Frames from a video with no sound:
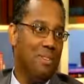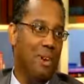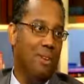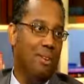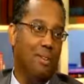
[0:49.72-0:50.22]

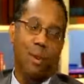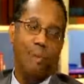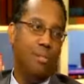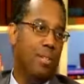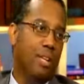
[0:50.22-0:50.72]
Oh,
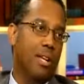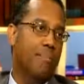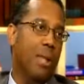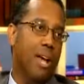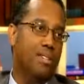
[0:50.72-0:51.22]
absolutely. It
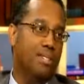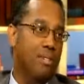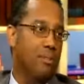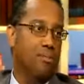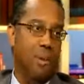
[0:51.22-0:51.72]
applies
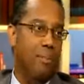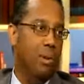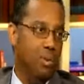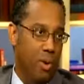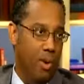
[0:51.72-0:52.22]
to
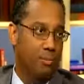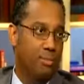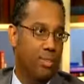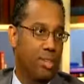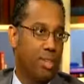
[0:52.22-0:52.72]
people as well.
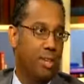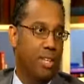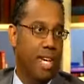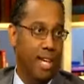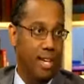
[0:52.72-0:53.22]
So you can
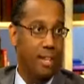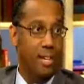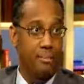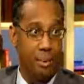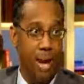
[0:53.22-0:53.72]
take
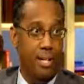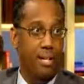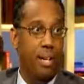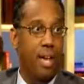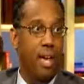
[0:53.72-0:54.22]
anything and brand
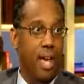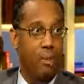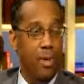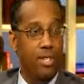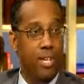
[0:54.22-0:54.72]
it.
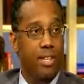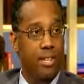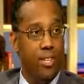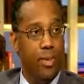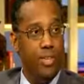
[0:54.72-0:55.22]
And once again, the
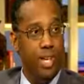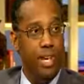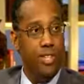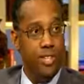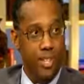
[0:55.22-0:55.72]

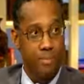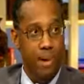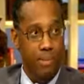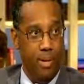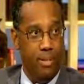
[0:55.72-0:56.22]
associations in
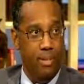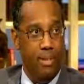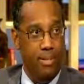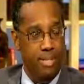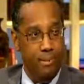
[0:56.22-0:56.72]
memory
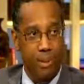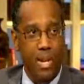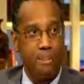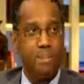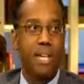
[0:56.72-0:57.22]
that
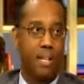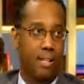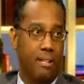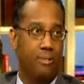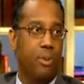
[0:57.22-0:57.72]
spring
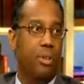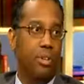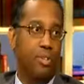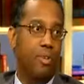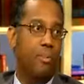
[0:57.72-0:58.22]
immediately for the
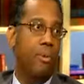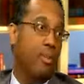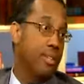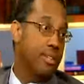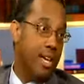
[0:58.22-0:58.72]
consumer, or
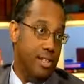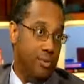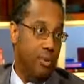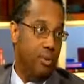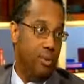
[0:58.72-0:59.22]
in this case,
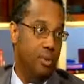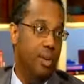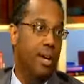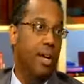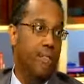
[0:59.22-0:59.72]
the voter,
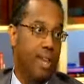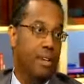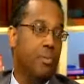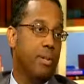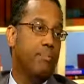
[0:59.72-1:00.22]

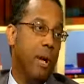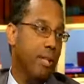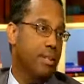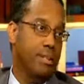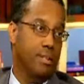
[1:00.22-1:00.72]
that's what
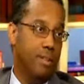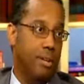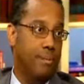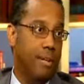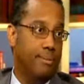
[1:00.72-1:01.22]
politics is
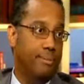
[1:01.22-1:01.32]
all about.